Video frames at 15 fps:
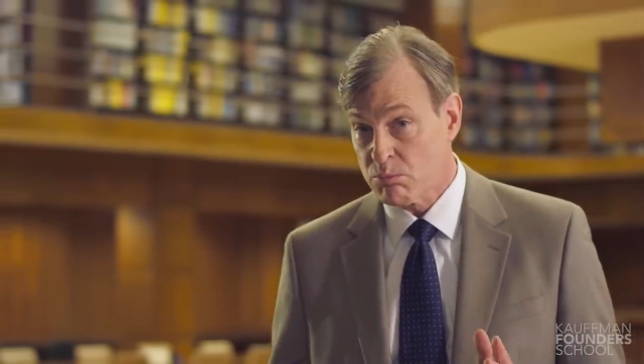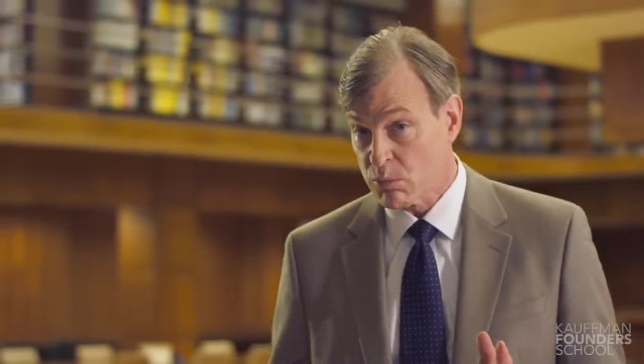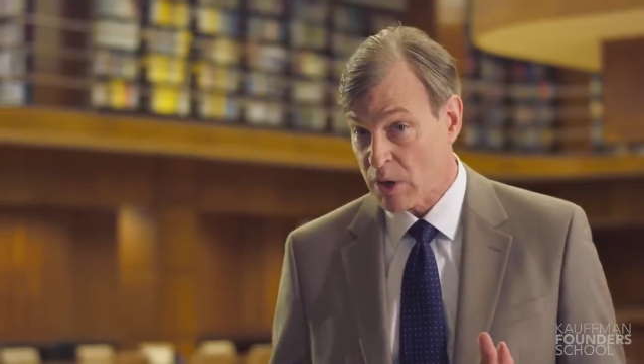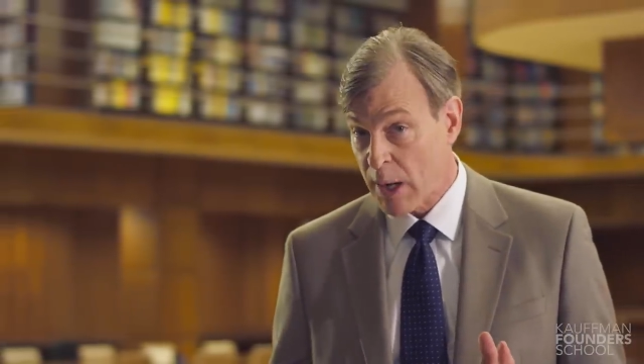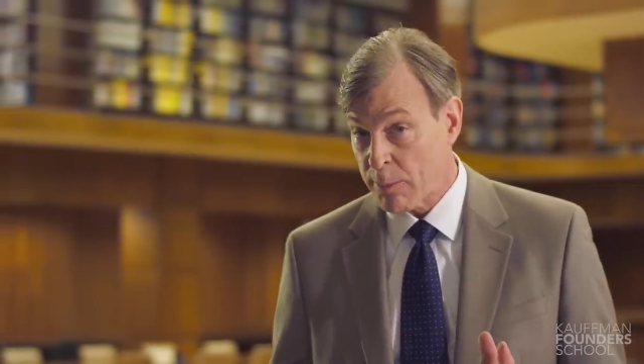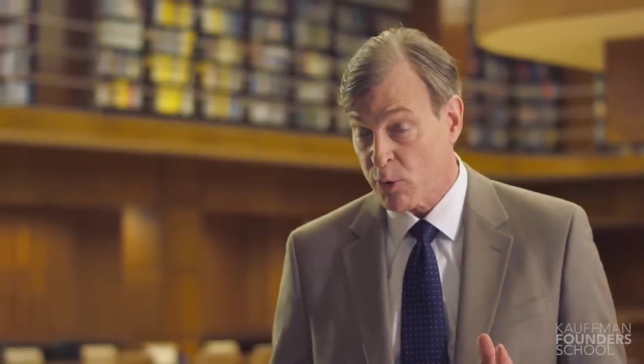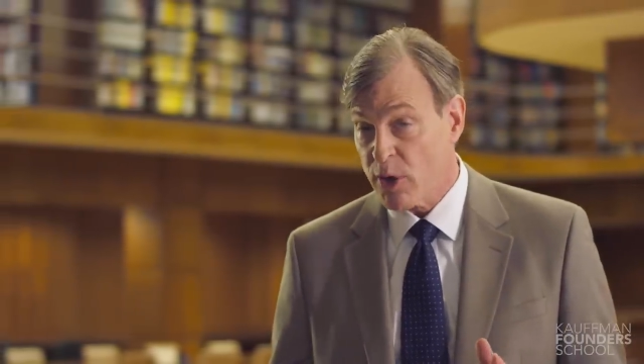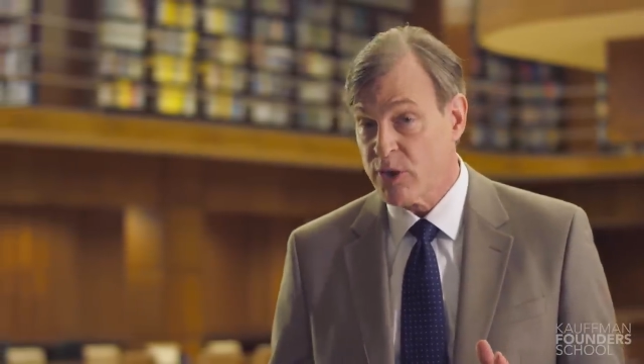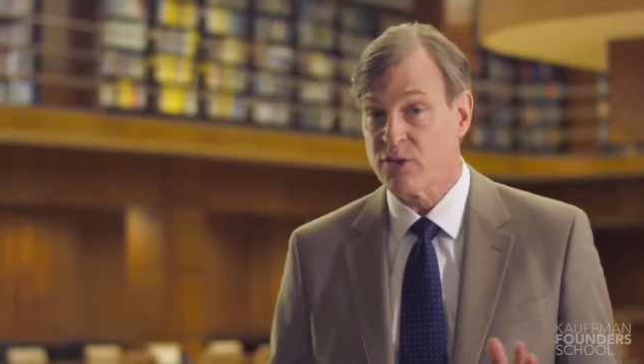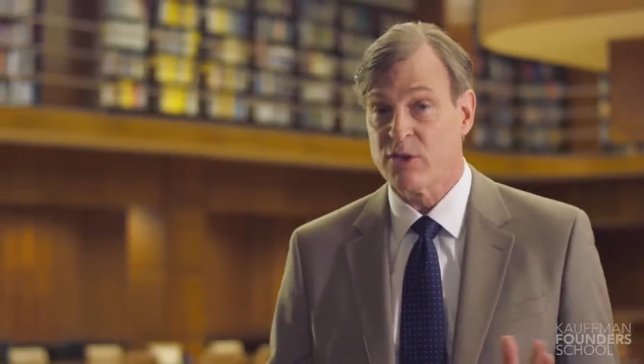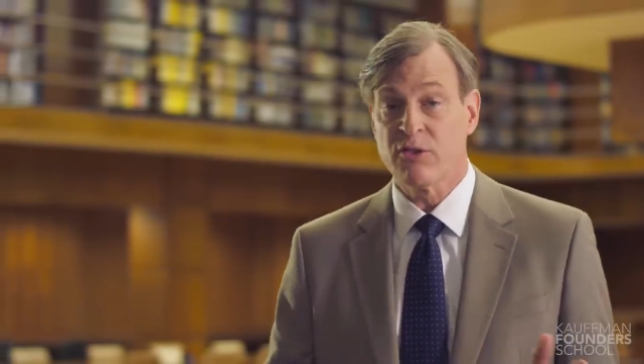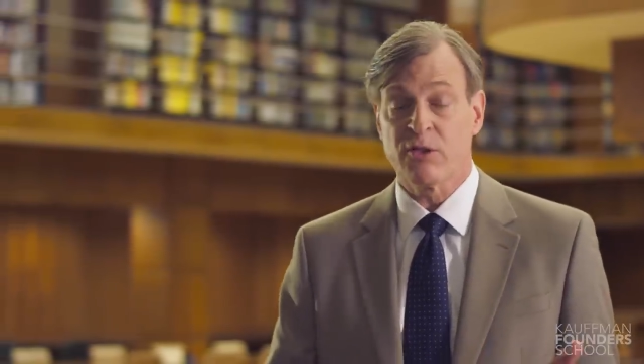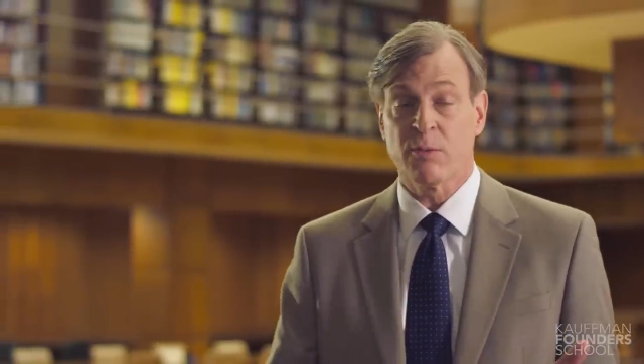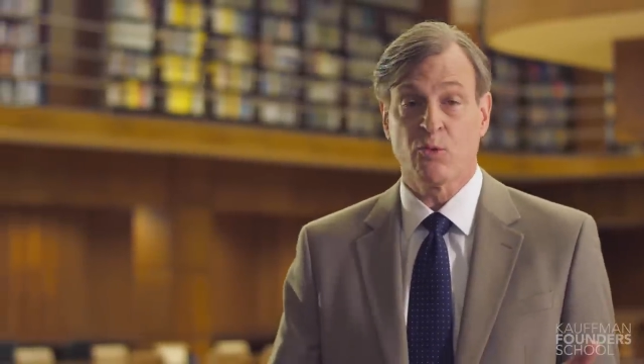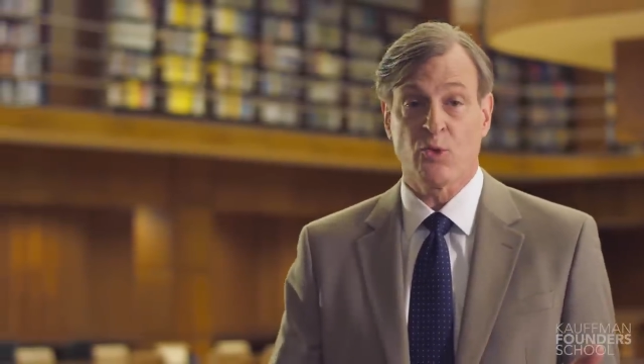copyrights
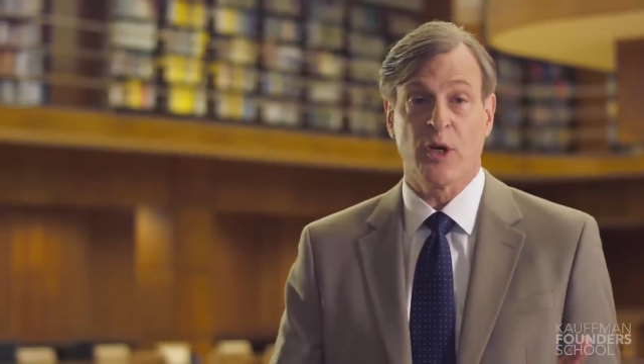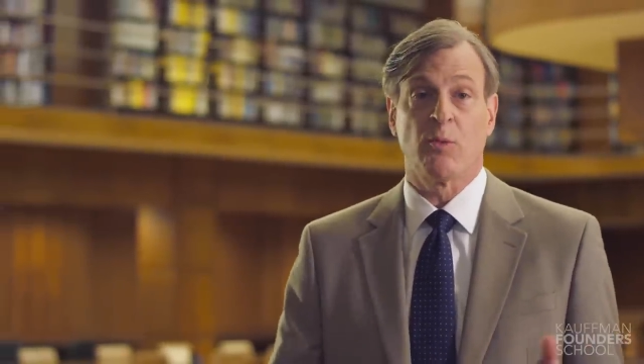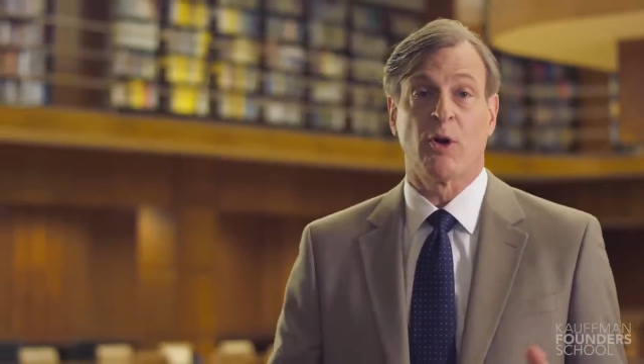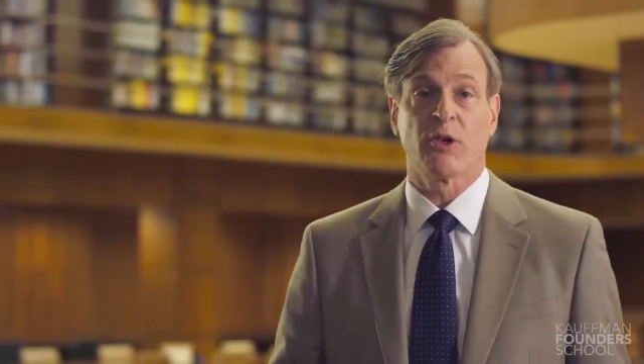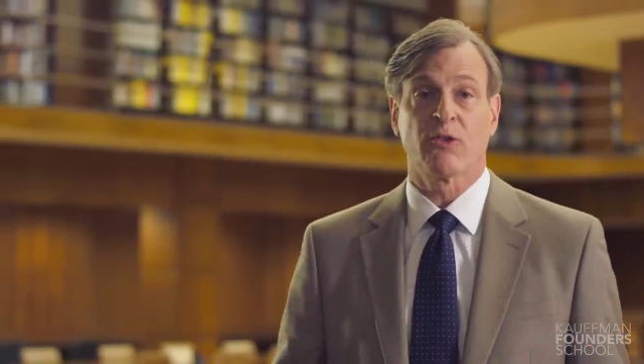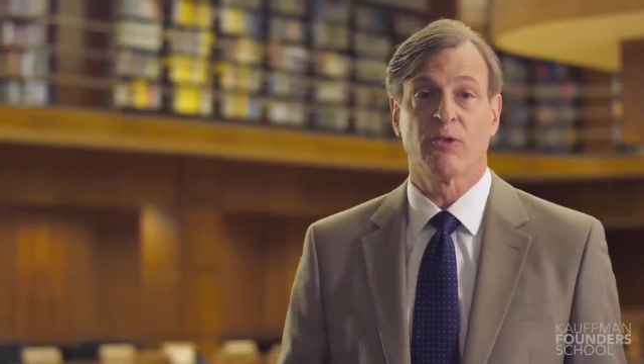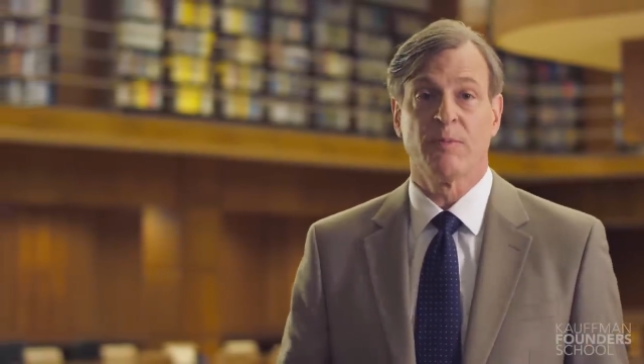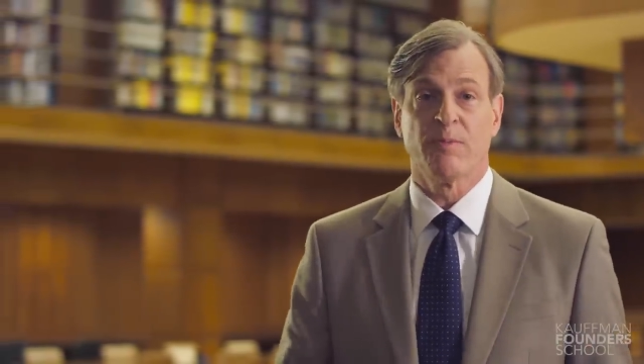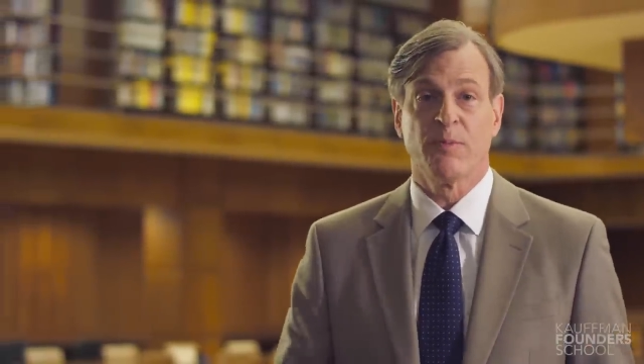and some trademarks.